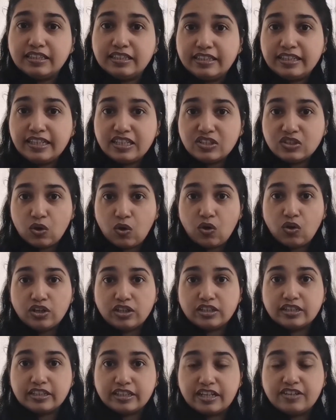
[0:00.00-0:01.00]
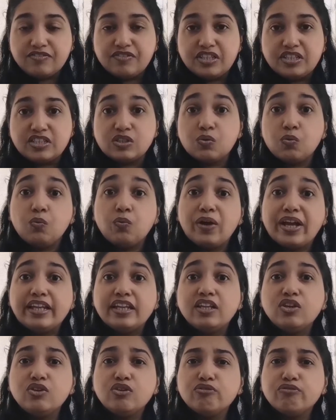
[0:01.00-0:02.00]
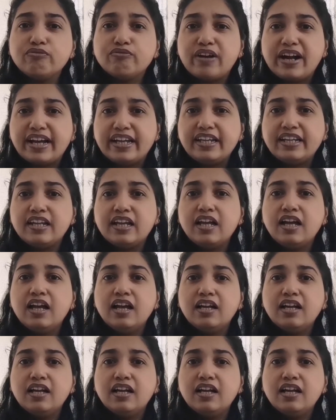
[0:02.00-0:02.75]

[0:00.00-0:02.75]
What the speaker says: these all gravies, when you find